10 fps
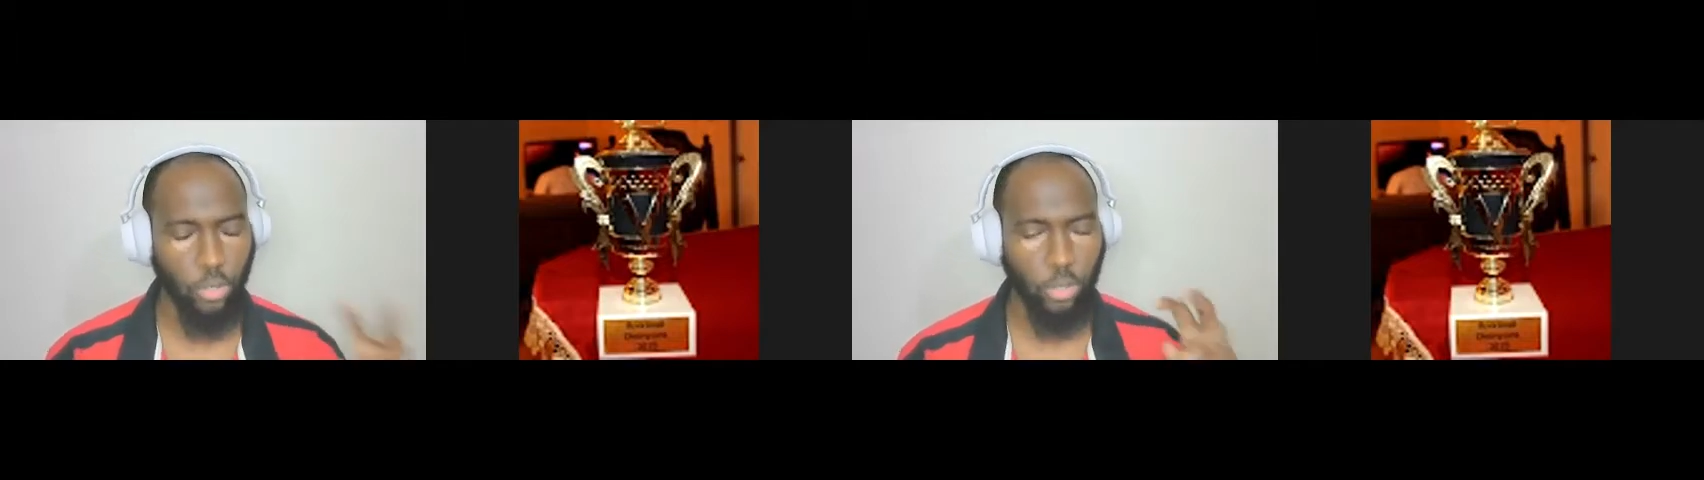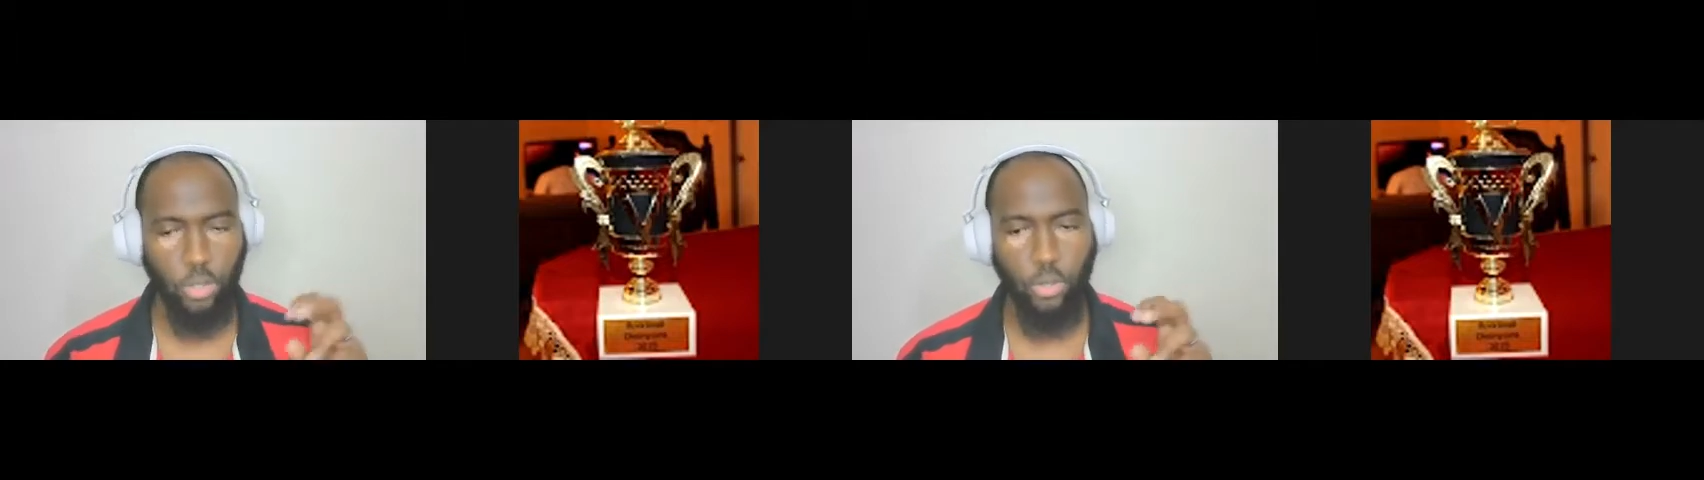
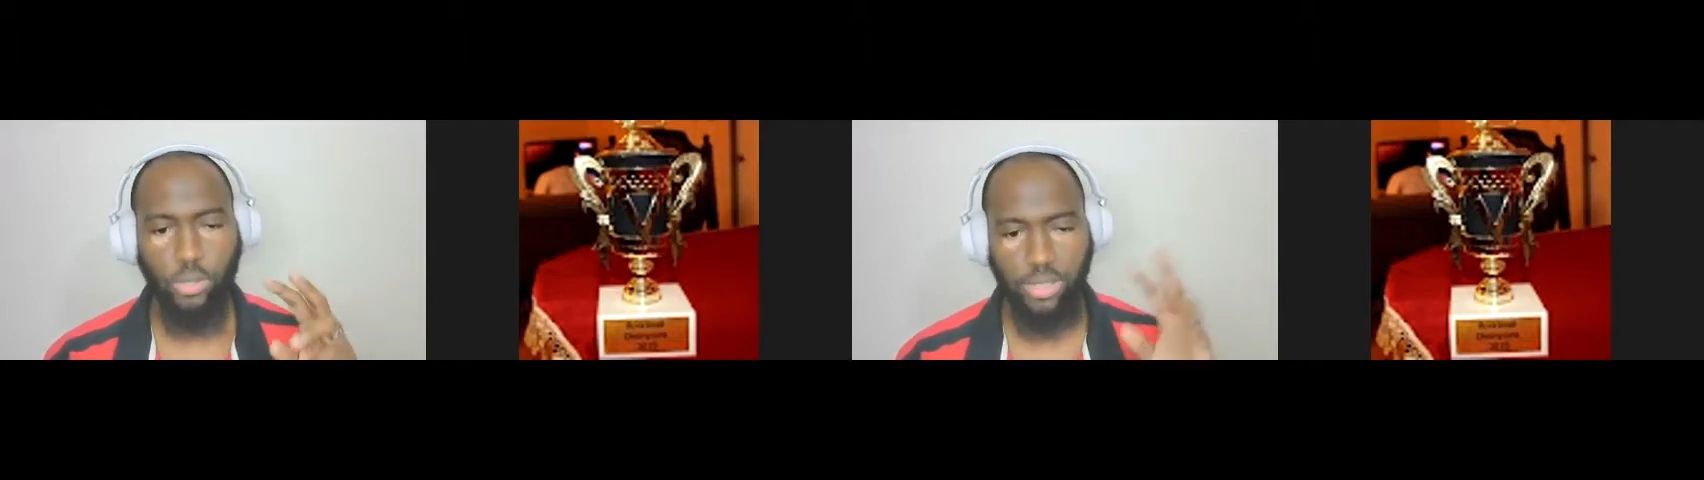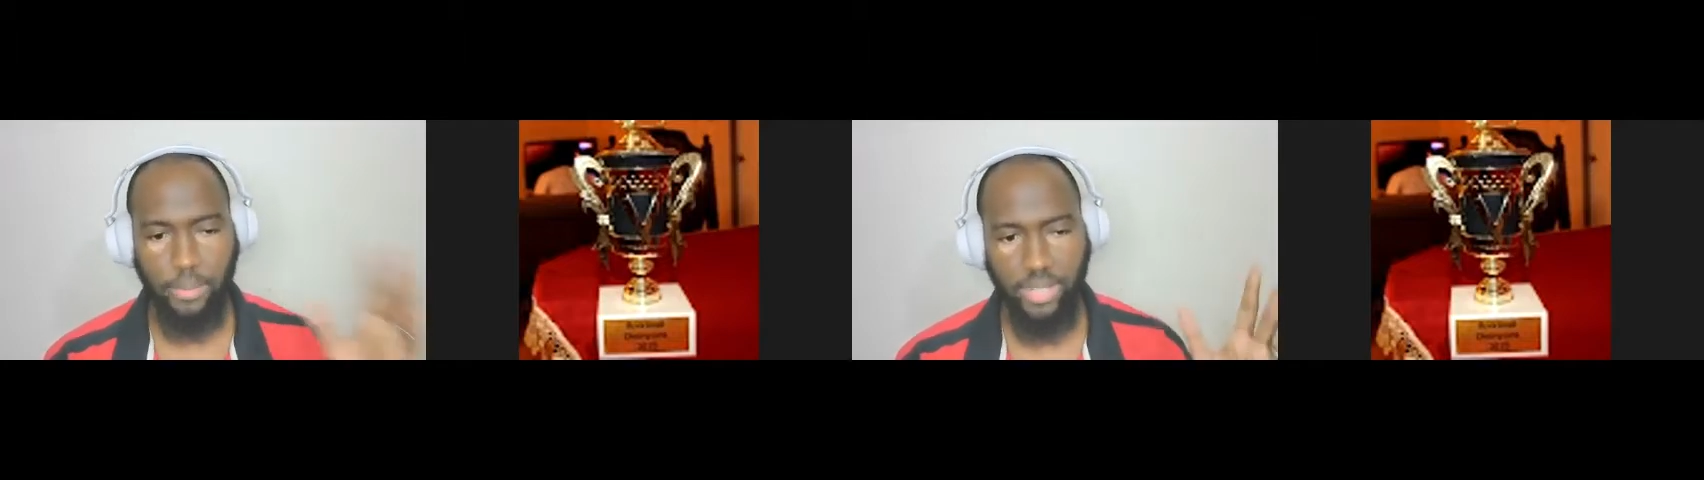quote
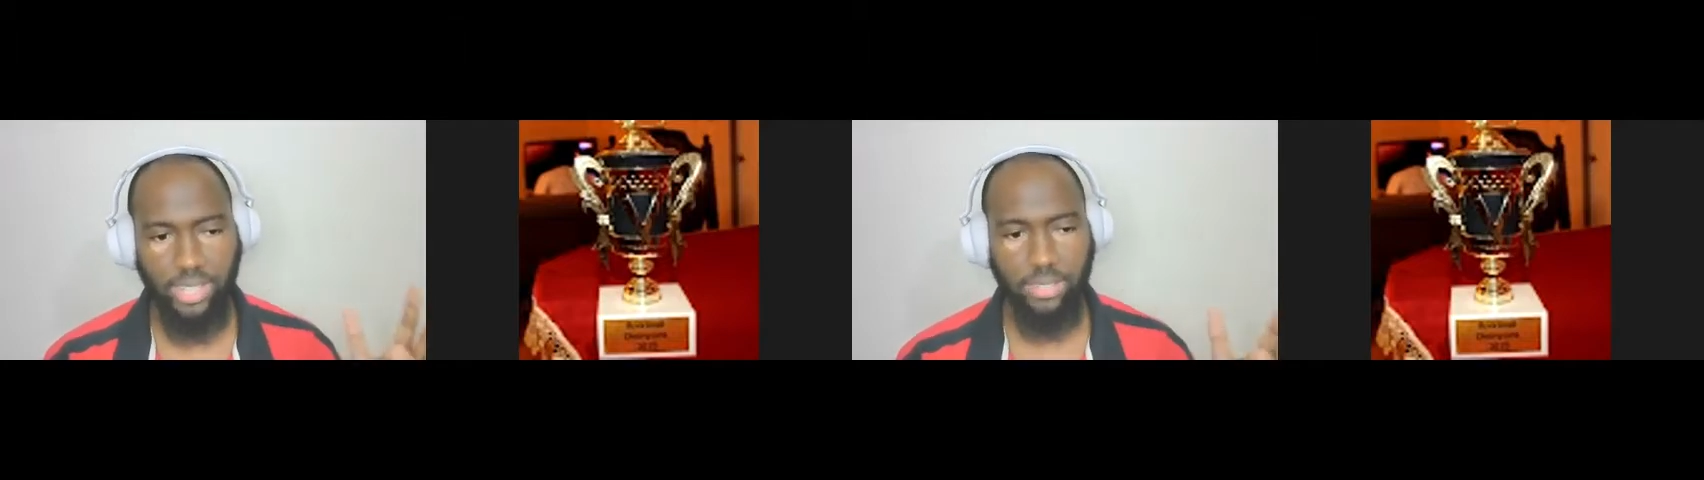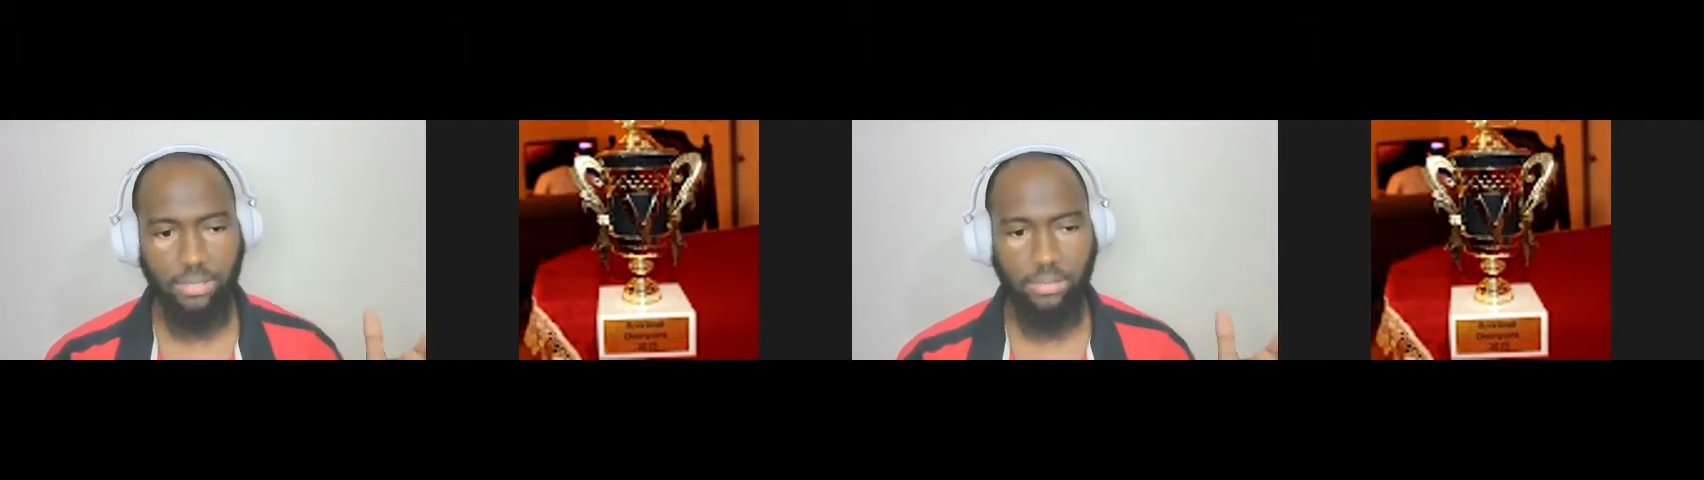unquote,
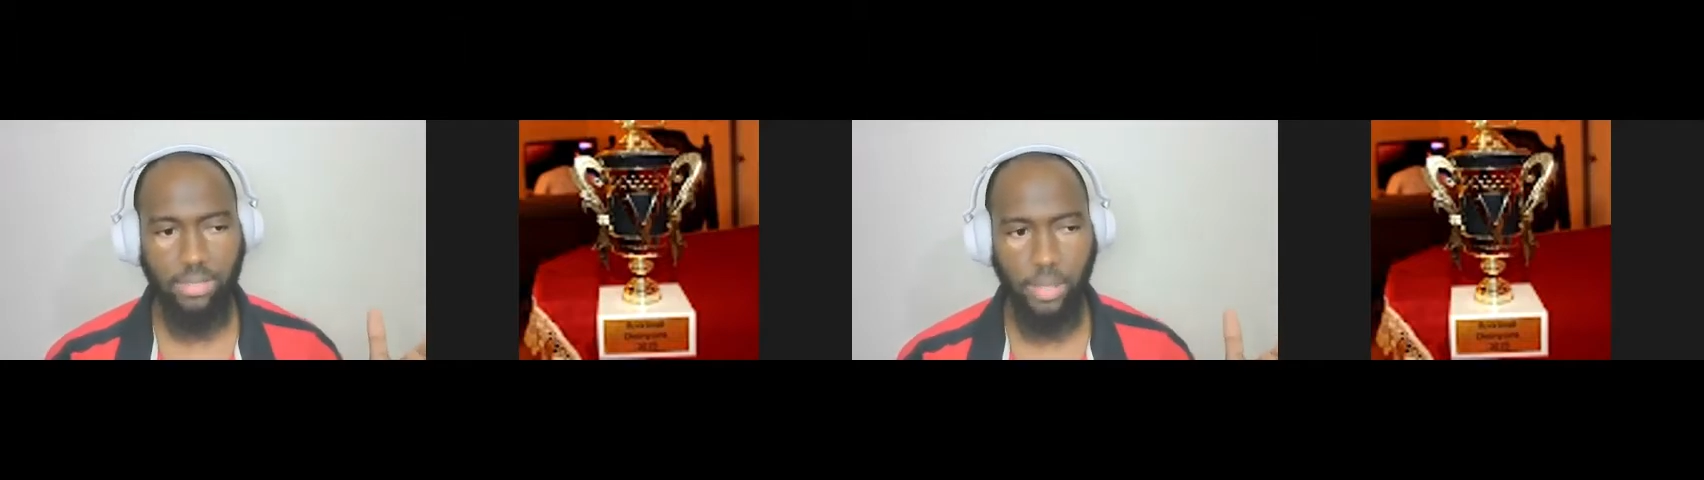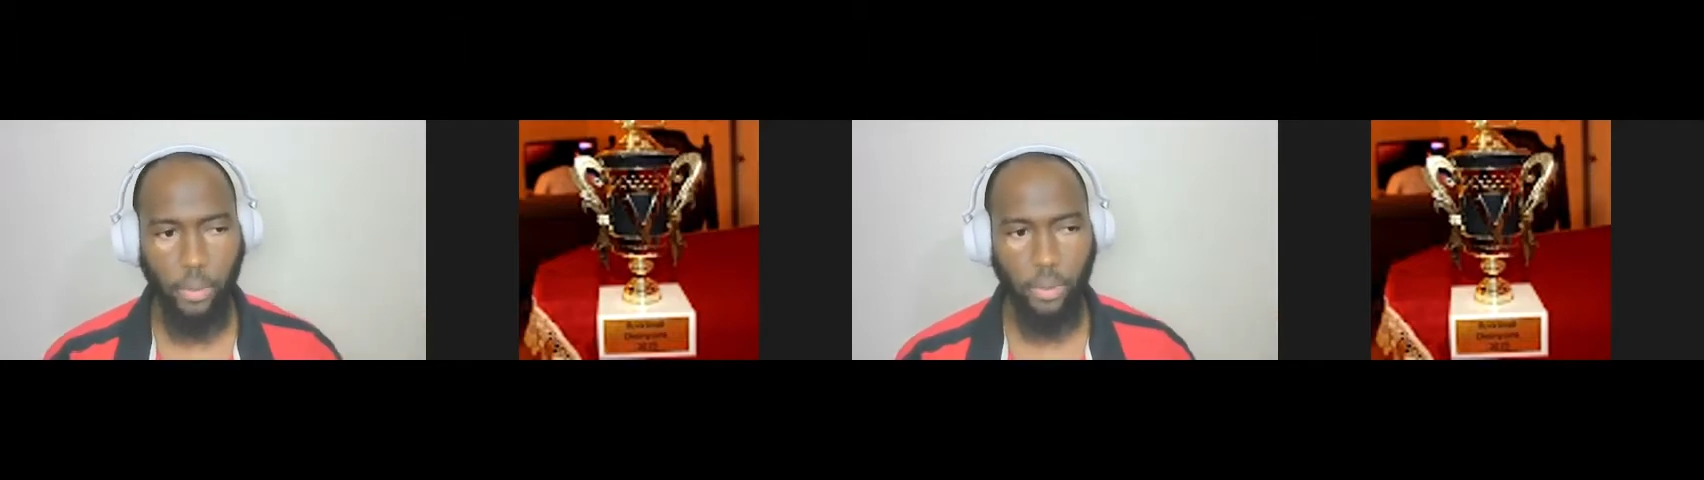dominate
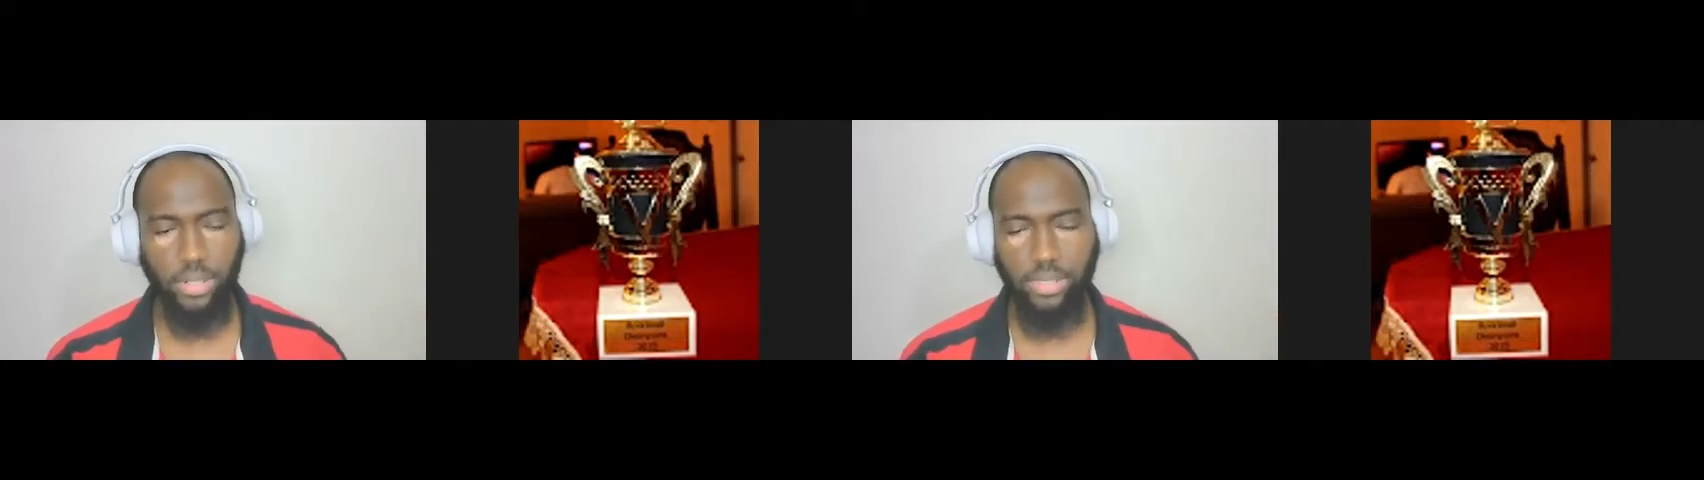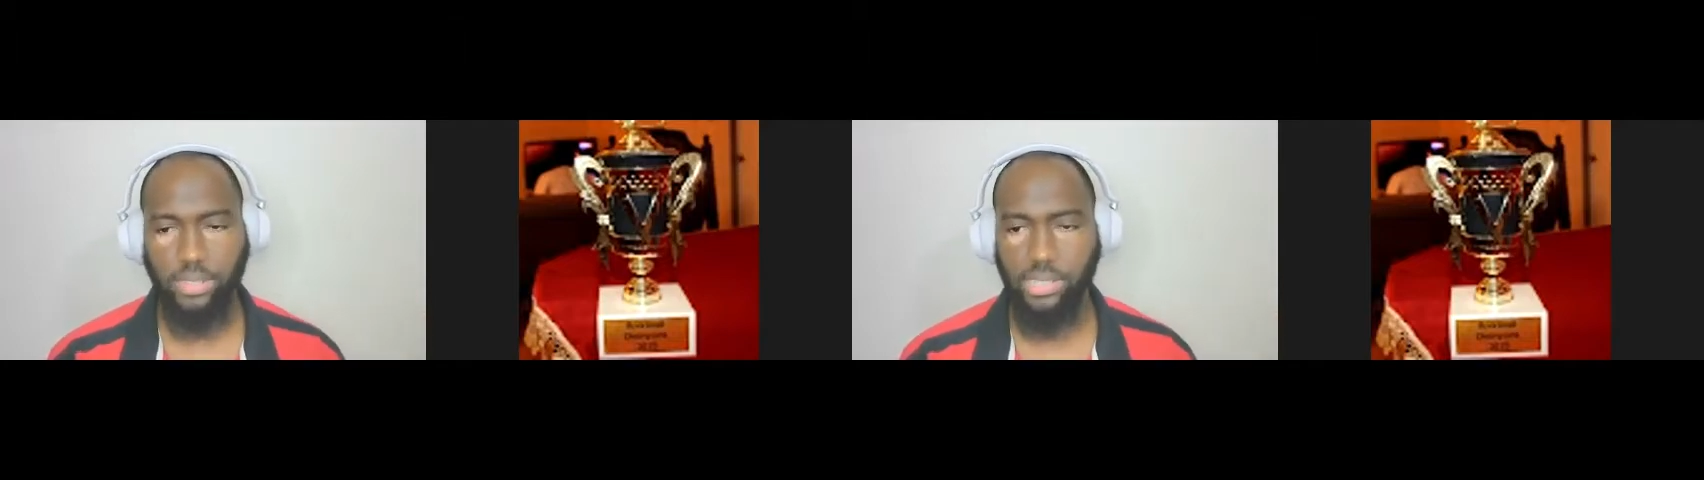the ball. Yeah.